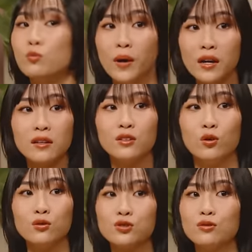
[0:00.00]
But mm-hmm. you
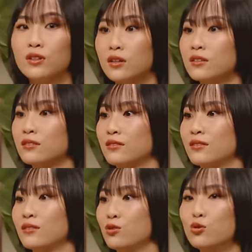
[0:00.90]
also learn
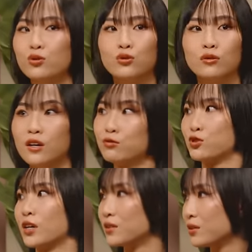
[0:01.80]
who you love to
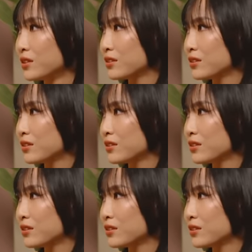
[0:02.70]
travel with.